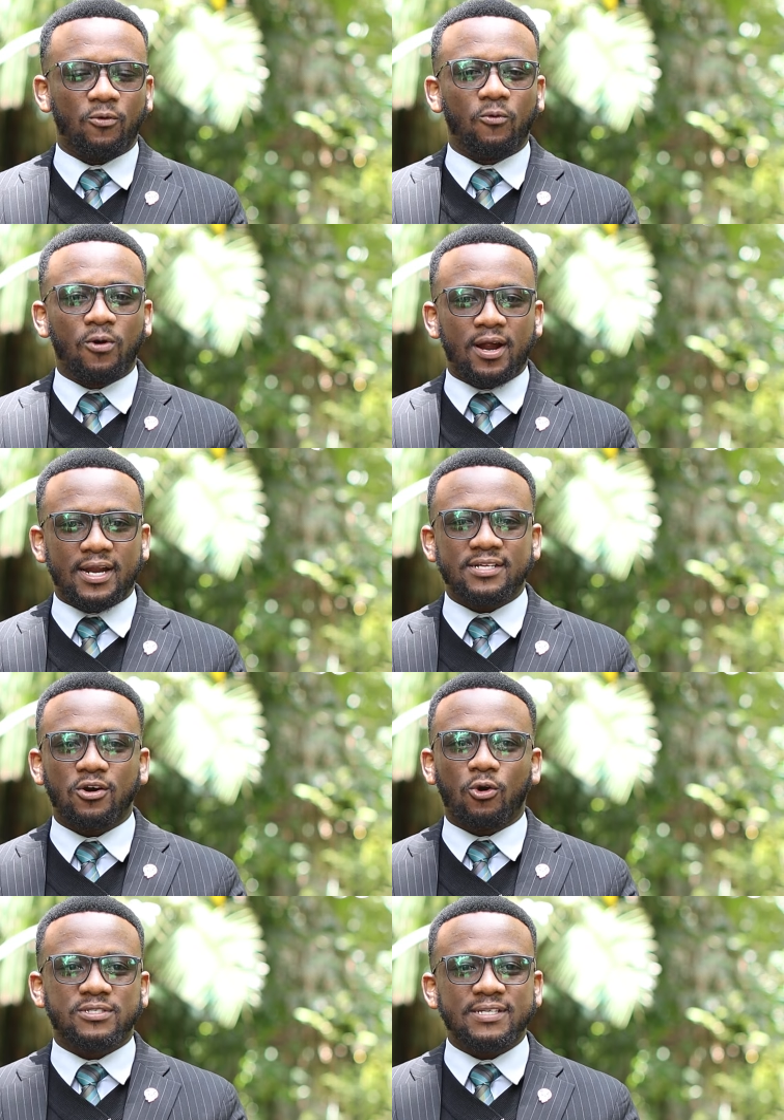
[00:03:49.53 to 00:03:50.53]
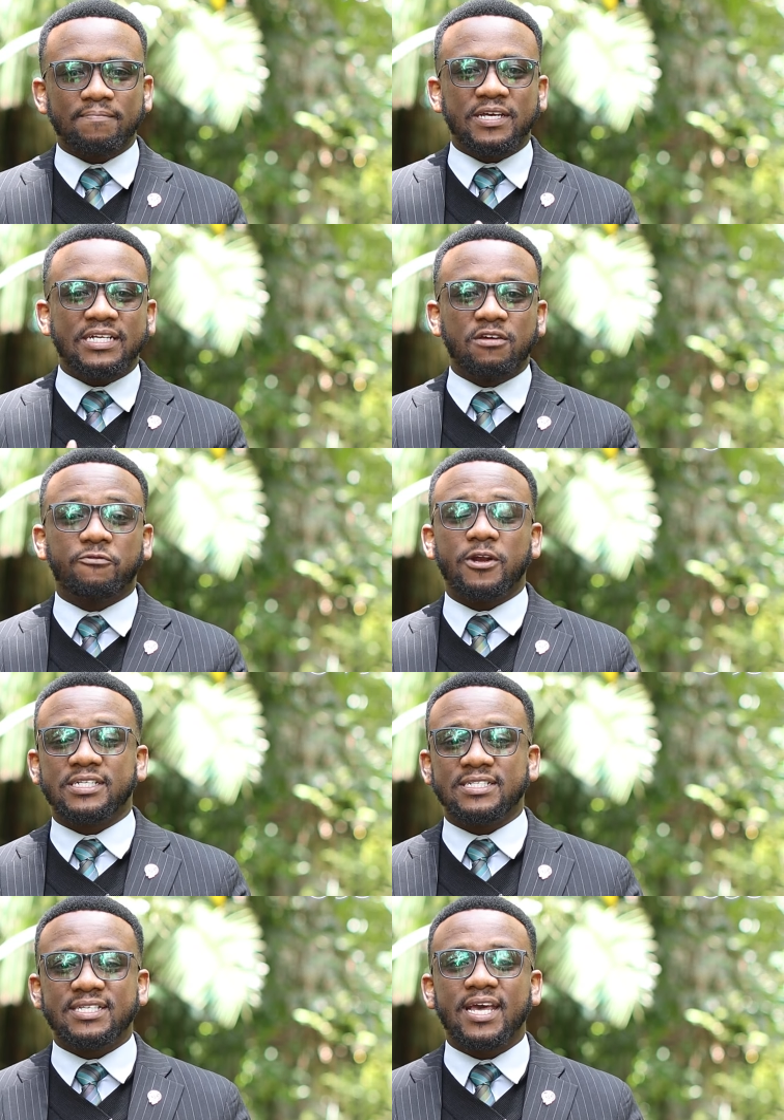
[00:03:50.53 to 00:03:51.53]
word or something
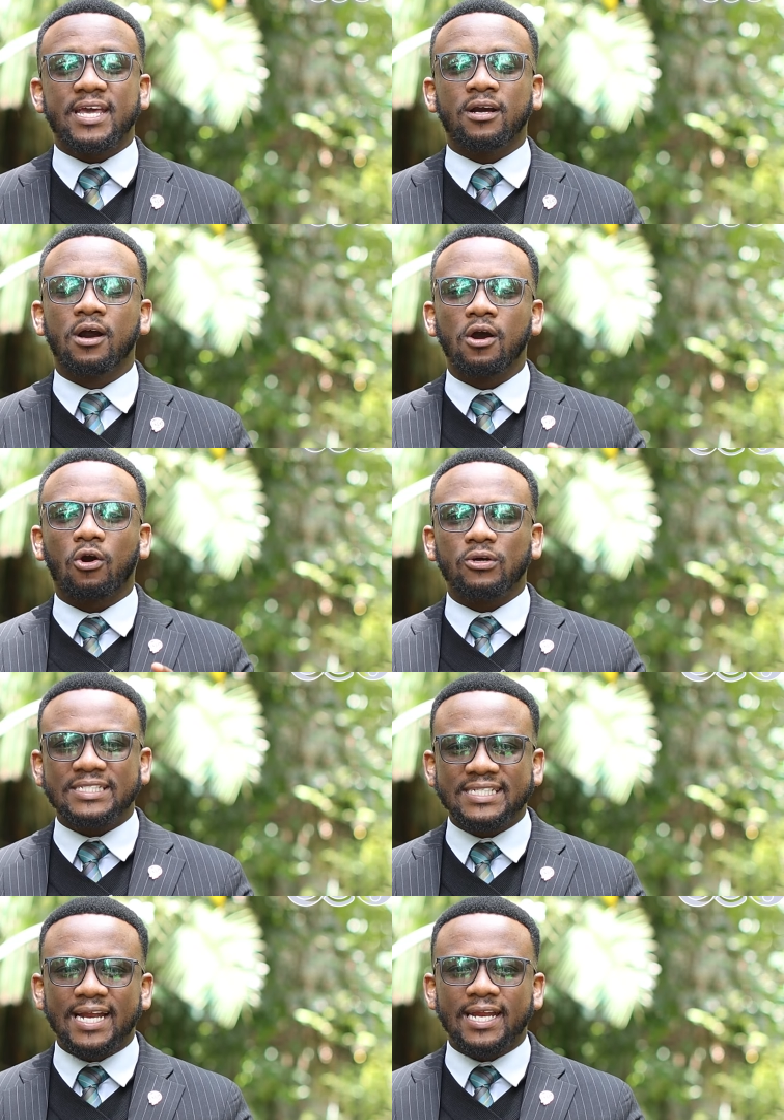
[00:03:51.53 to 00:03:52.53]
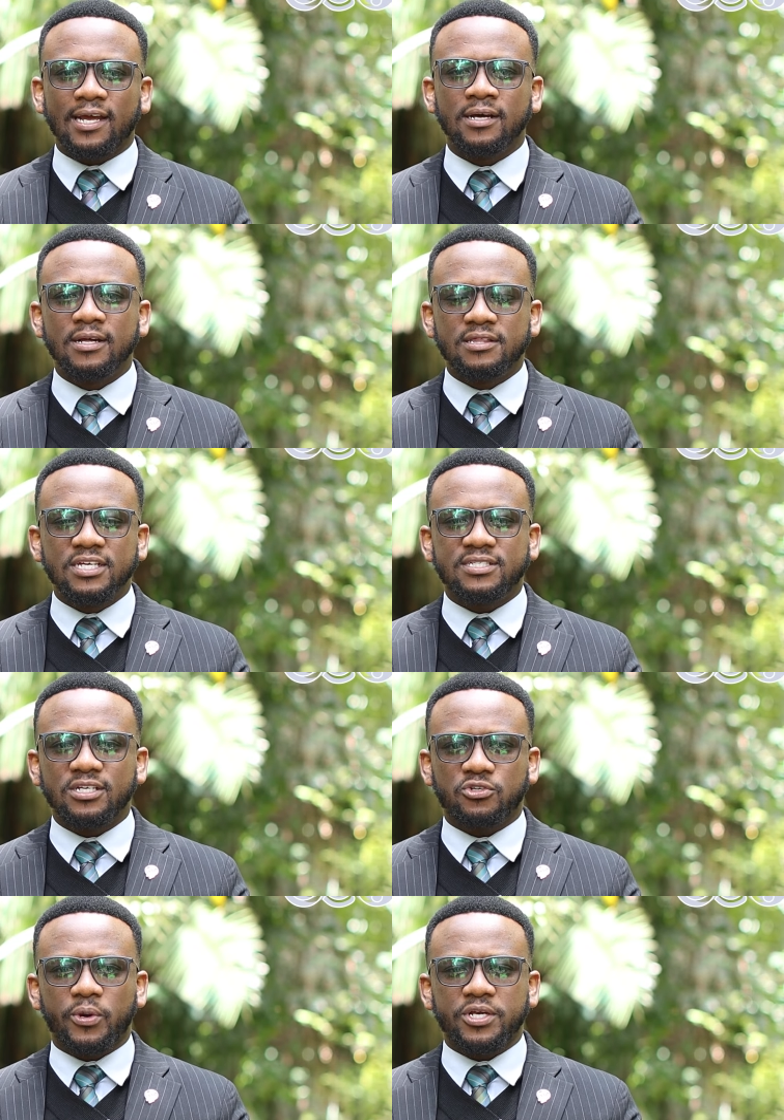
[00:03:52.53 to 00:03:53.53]
different is saying concerning this
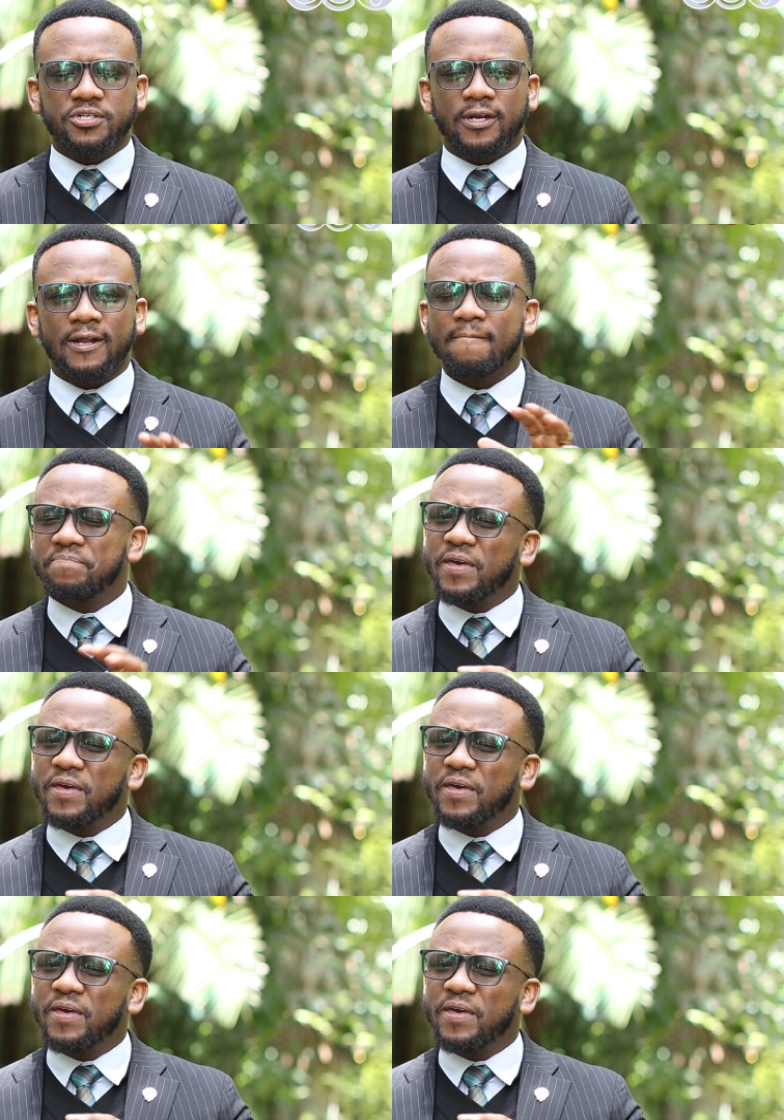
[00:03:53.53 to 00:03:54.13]
situation.